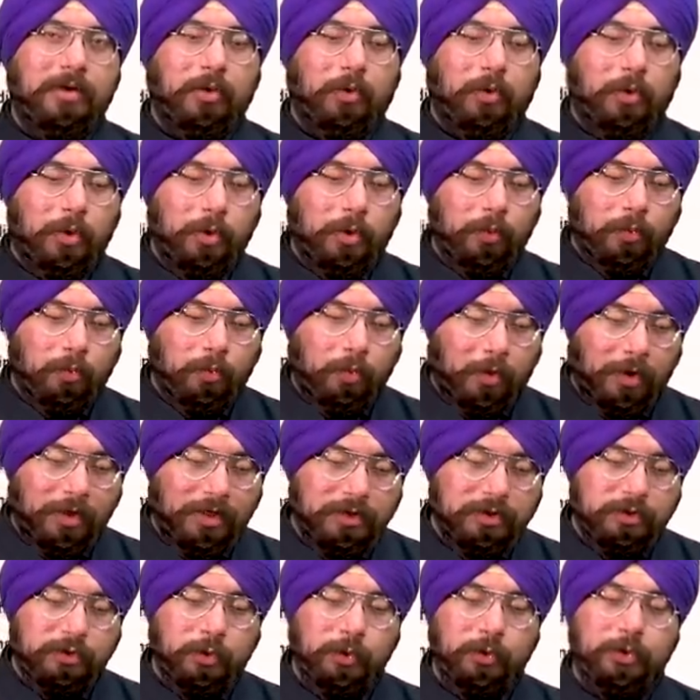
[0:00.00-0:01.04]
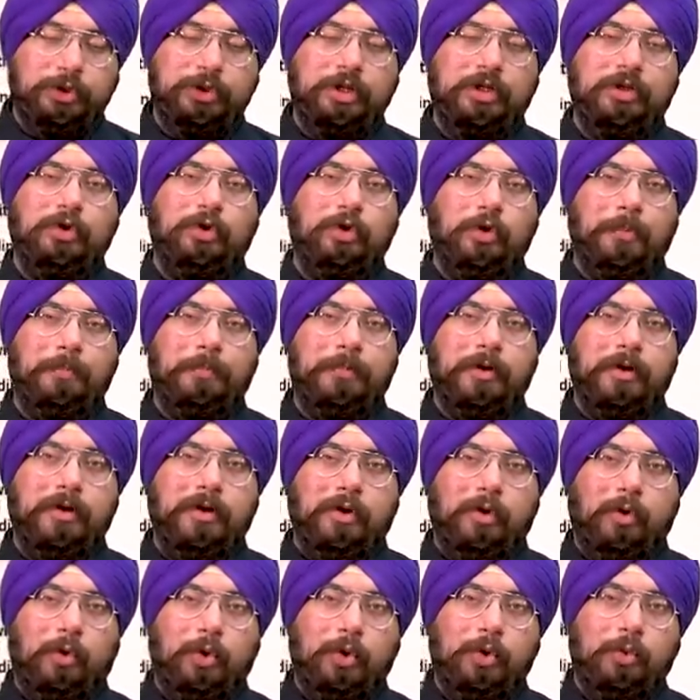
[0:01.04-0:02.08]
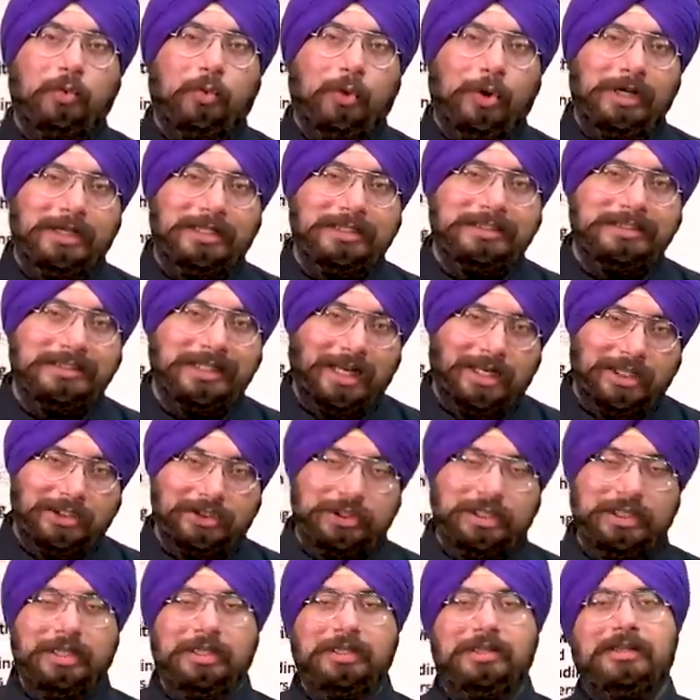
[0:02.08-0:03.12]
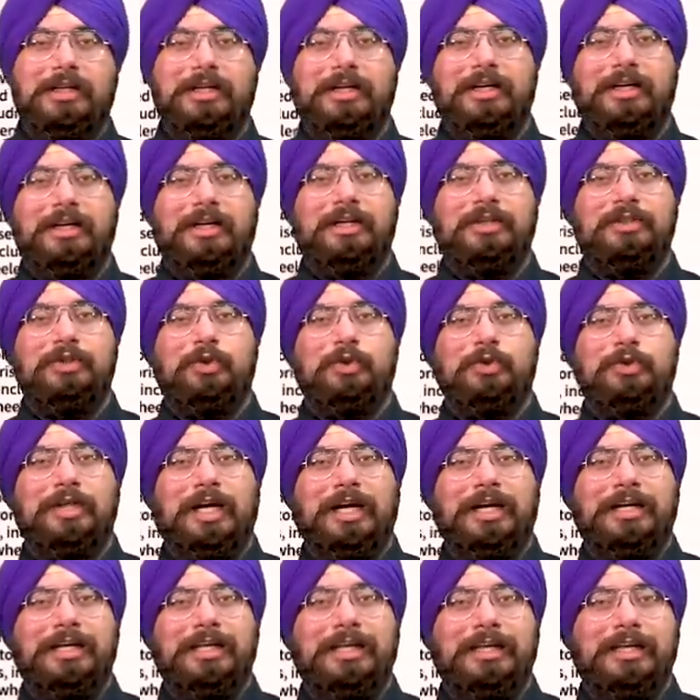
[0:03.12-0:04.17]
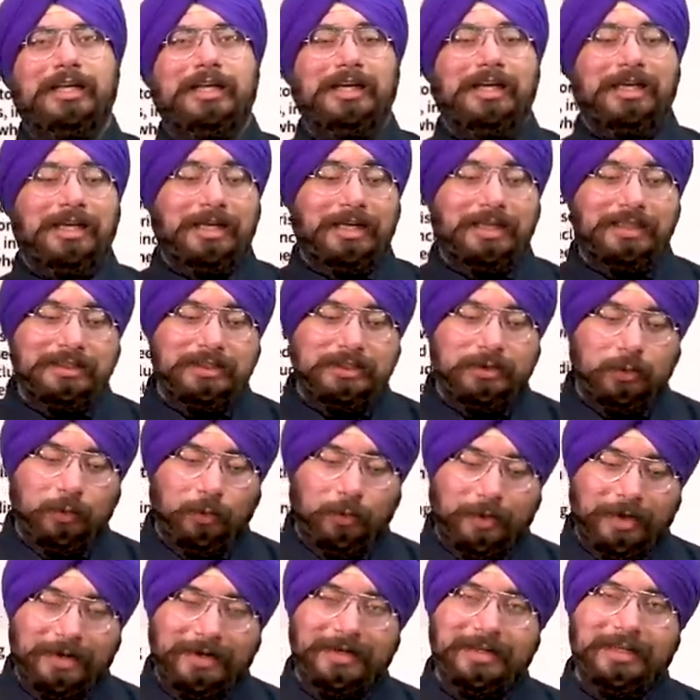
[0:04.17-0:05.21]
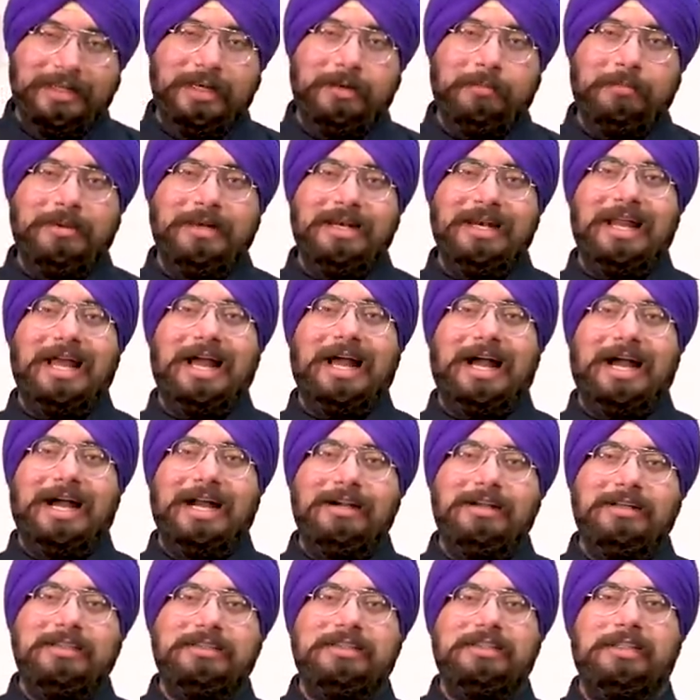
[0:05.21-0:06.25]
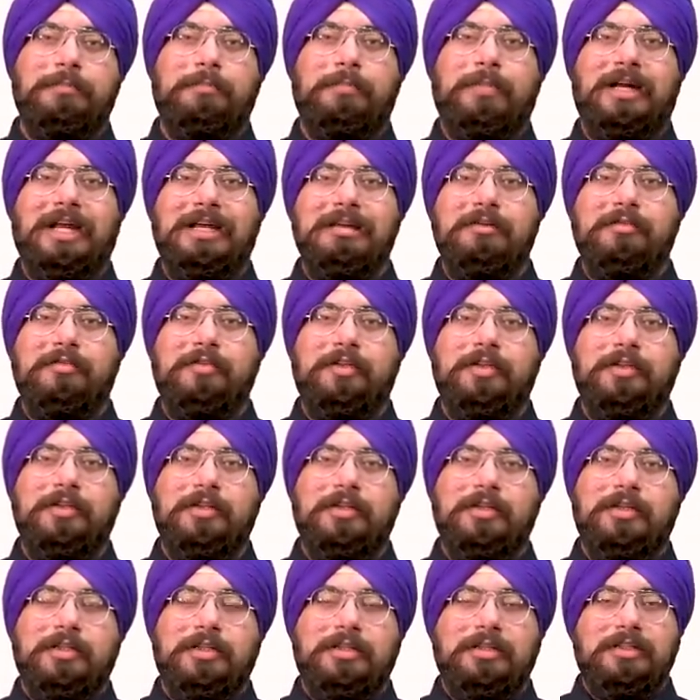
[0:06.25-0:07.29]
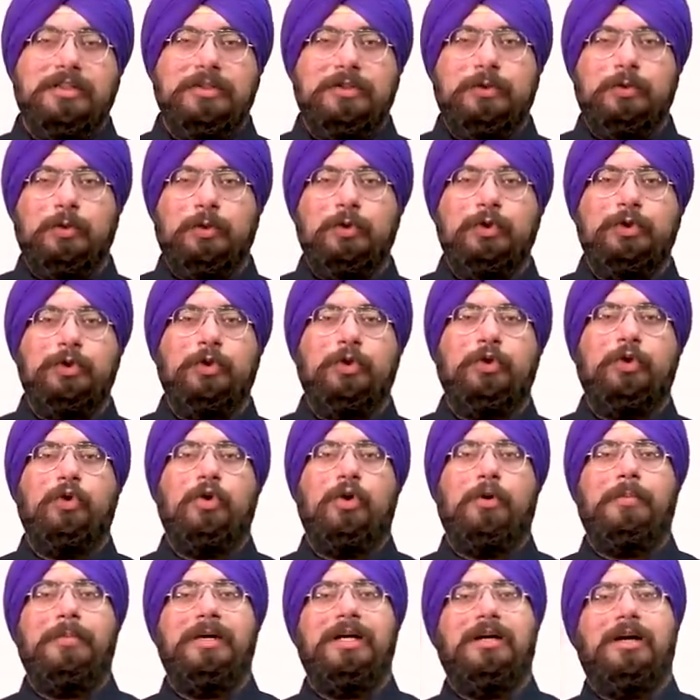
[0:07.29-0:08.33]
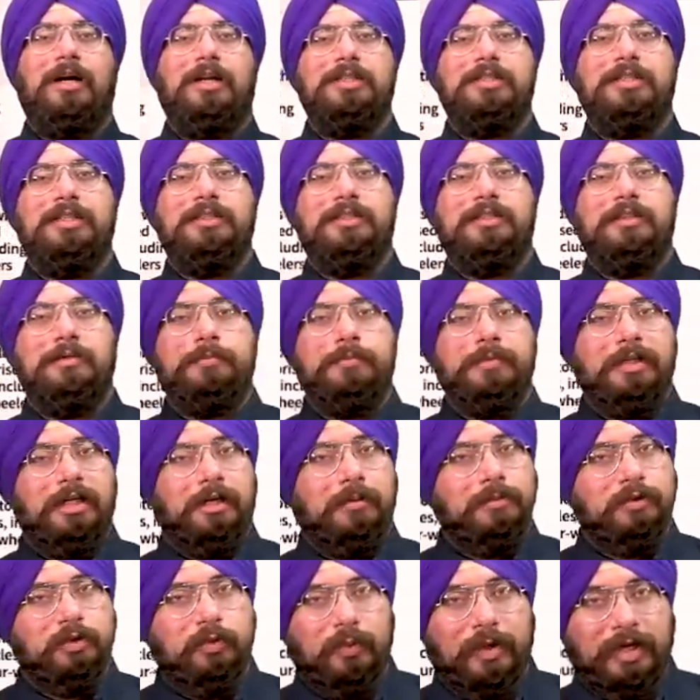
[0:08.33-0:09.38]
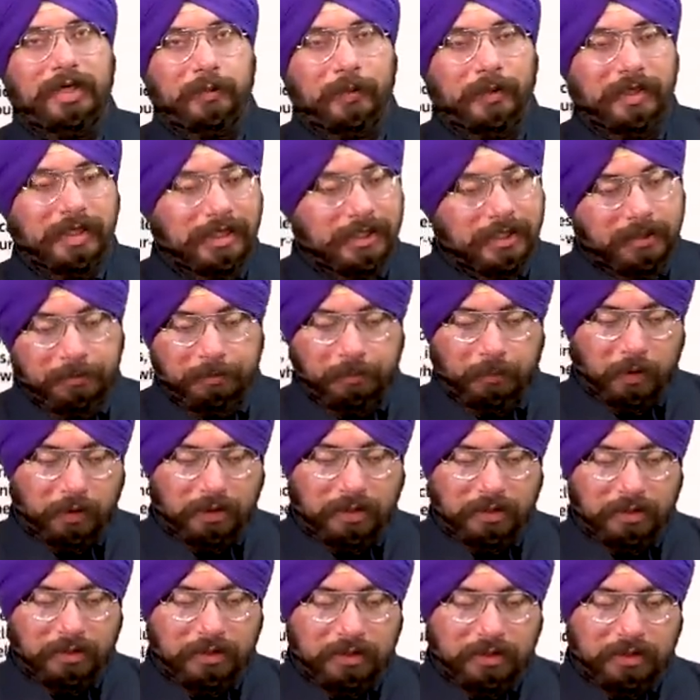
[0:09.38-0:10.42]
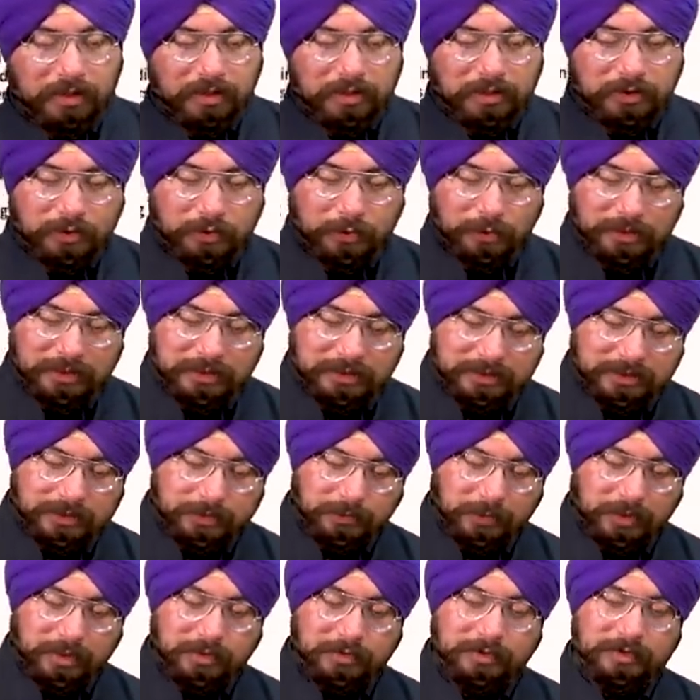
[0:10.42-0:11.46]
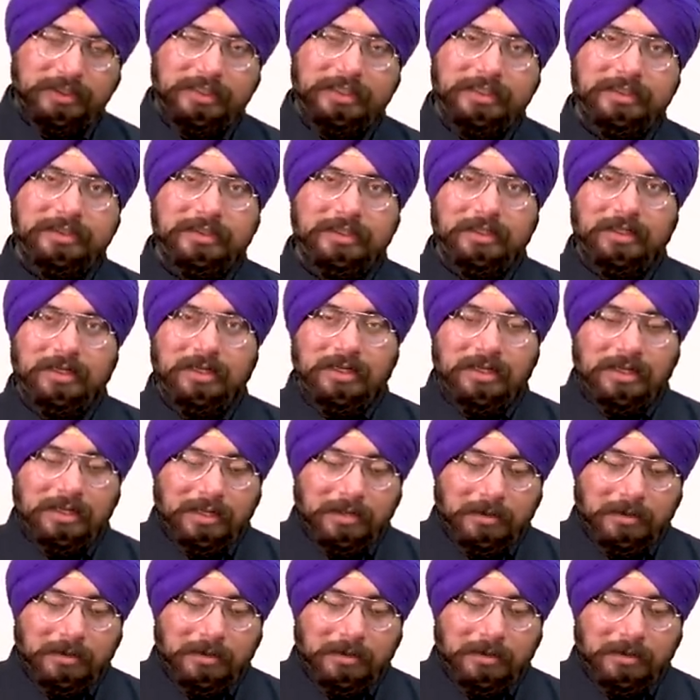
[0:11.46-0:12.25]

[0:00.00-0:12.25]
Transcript: or what social group or what section in the Indian society is vulnerable and is deprived, the socio-economic caste census becomes very, very important. So this is one of the reason.